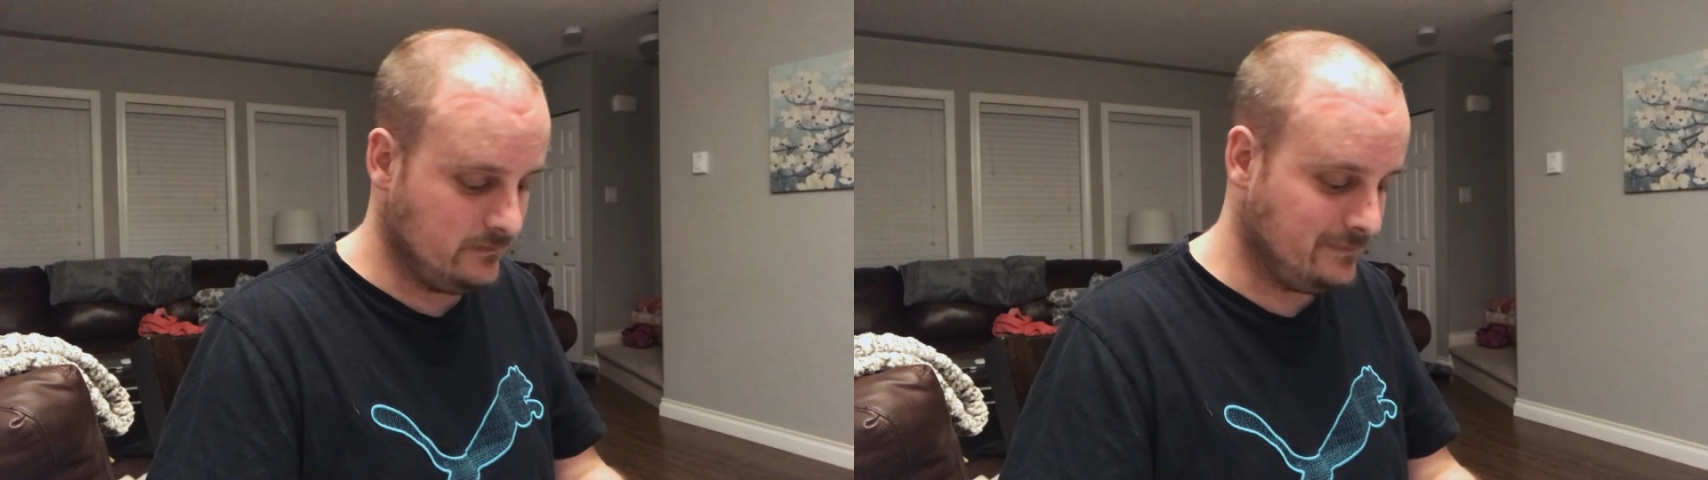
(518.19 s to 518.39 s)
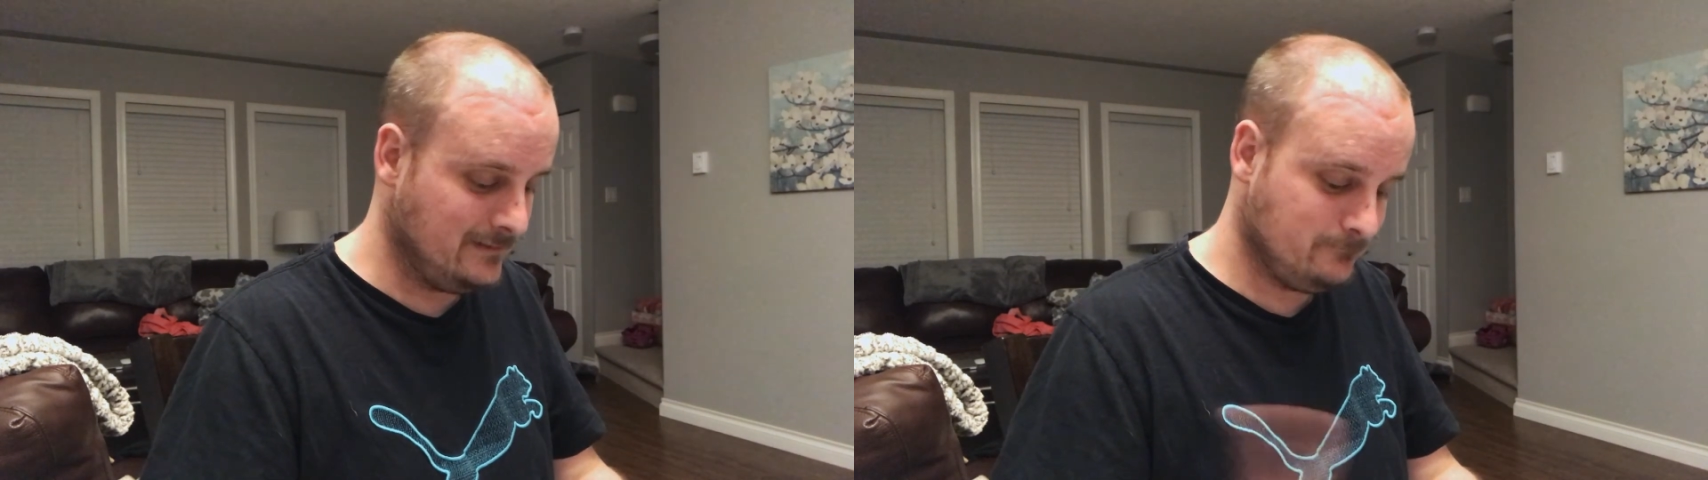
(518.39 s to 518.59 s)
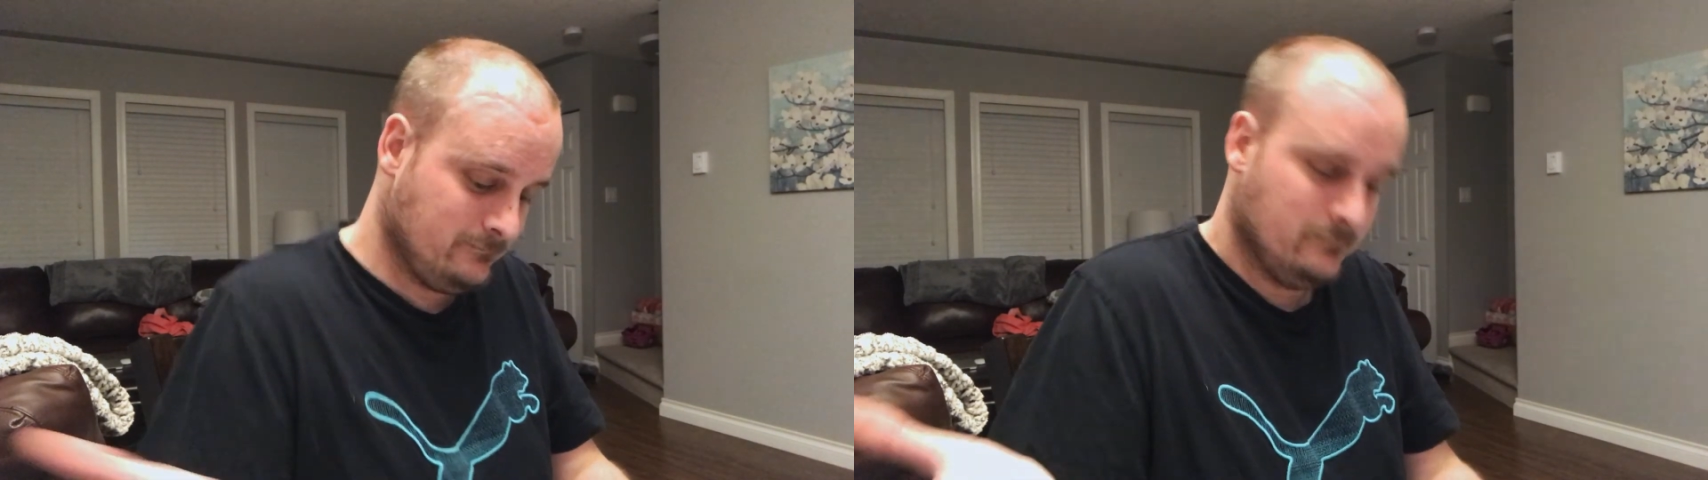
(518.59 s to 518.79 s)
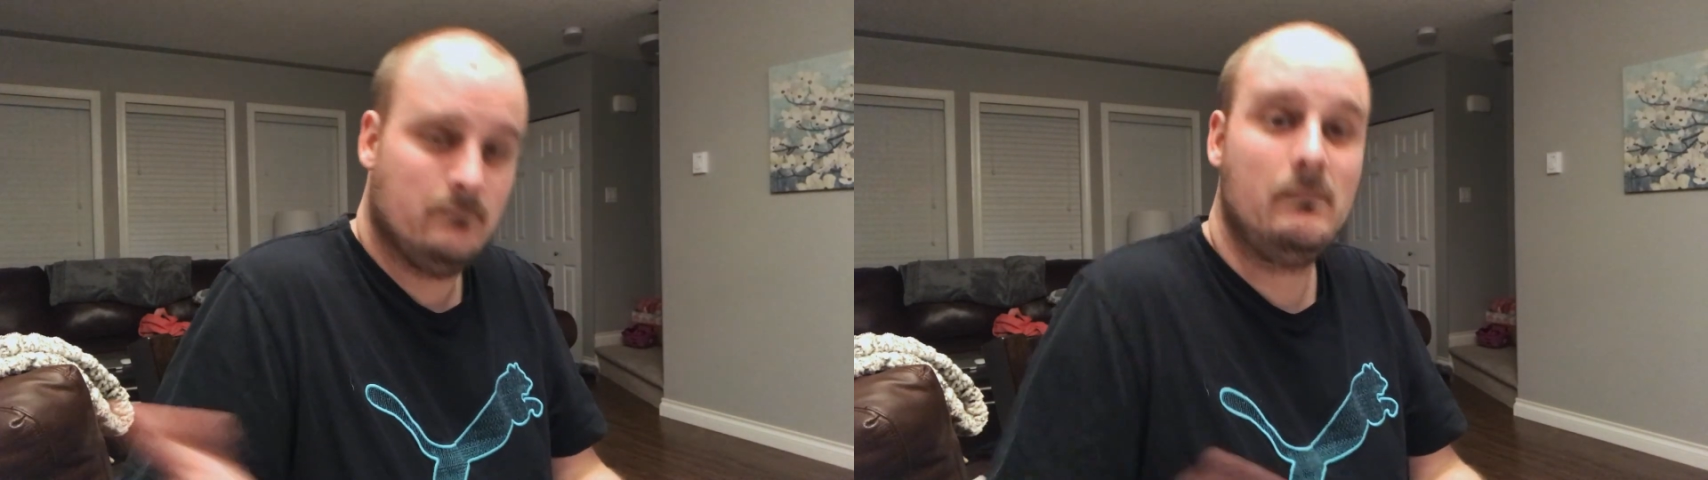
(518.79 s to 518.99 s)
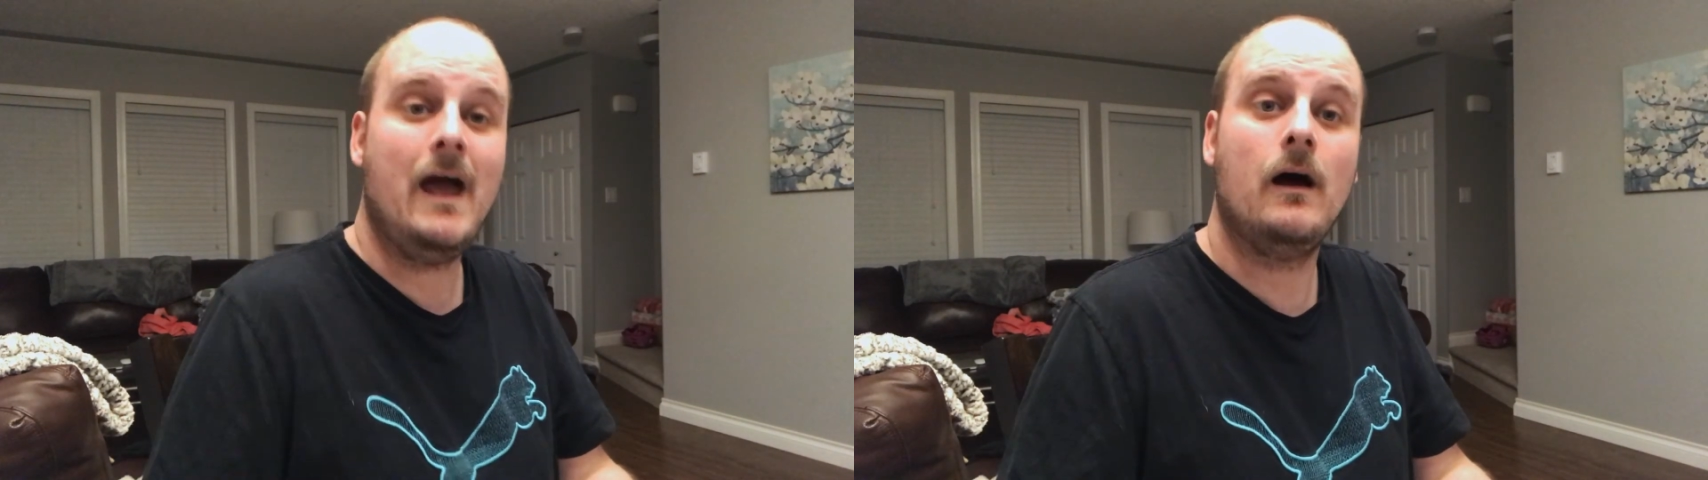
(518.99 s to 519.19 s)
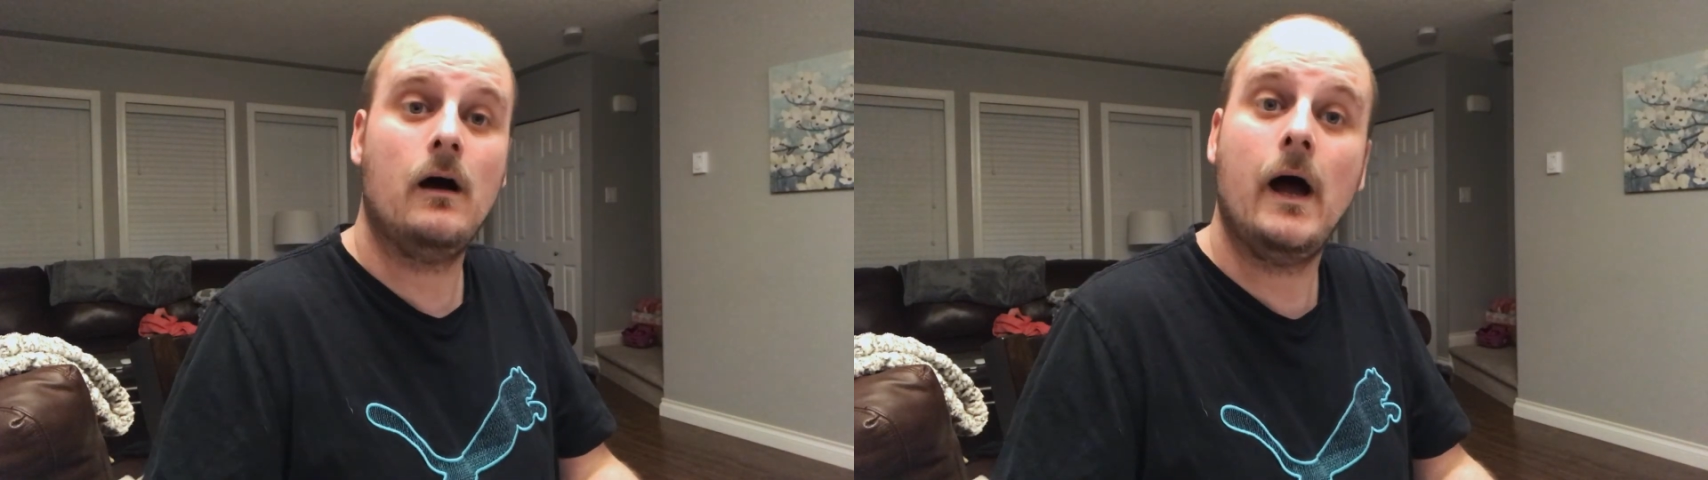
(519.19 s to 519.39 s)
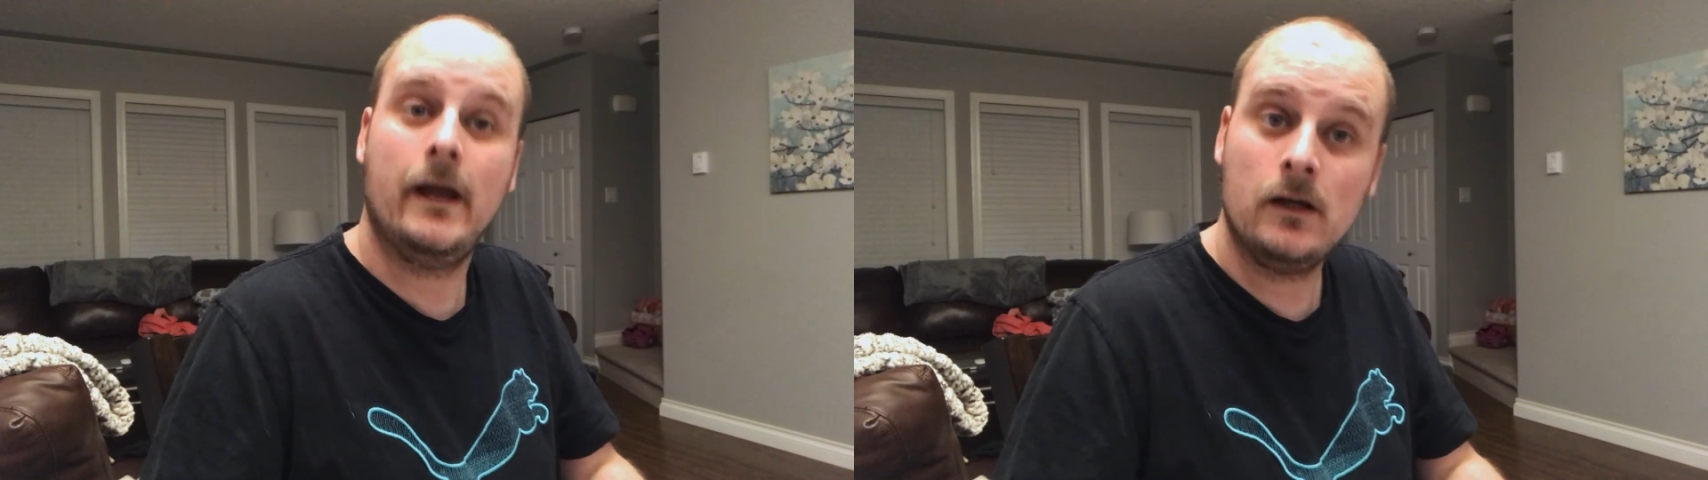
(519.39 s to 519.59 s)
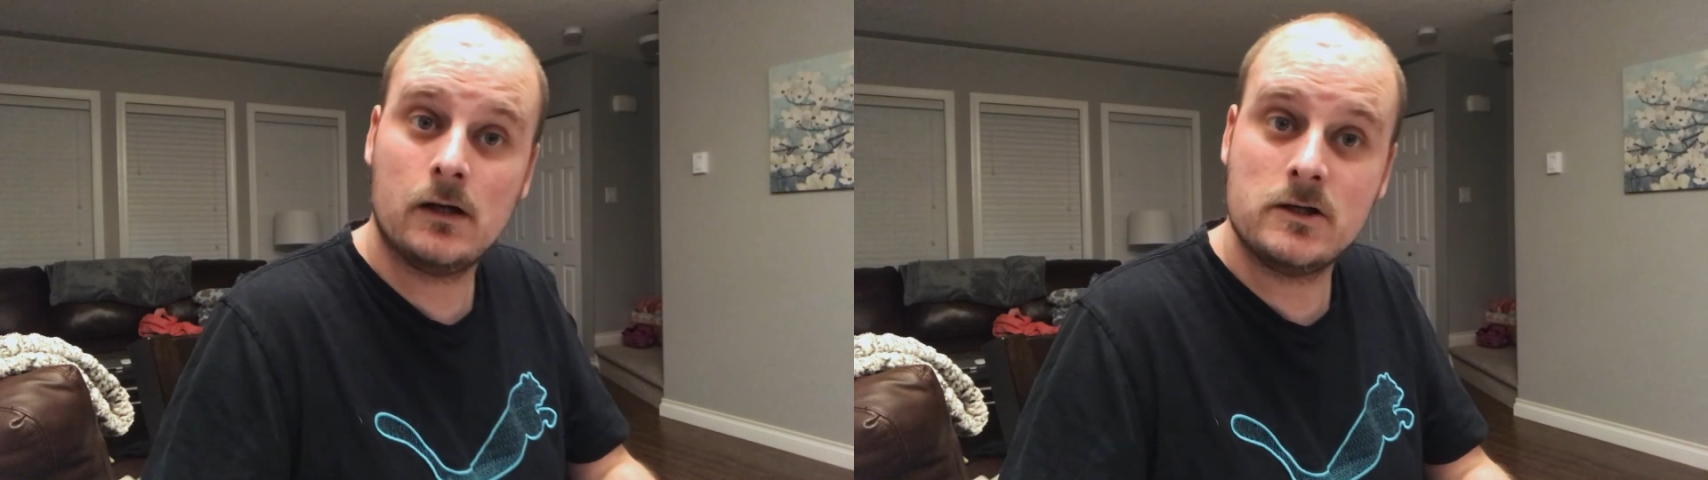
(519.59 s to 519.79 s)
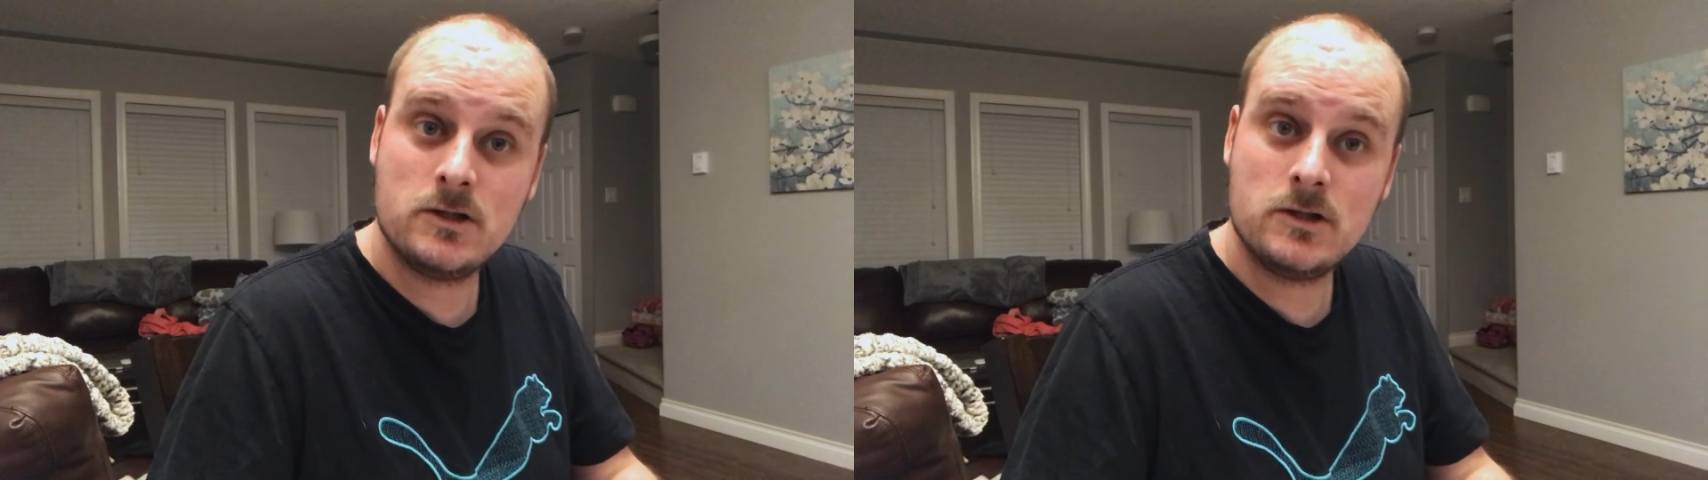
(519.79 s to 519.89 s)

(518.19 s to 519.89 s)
But yeah, I encourage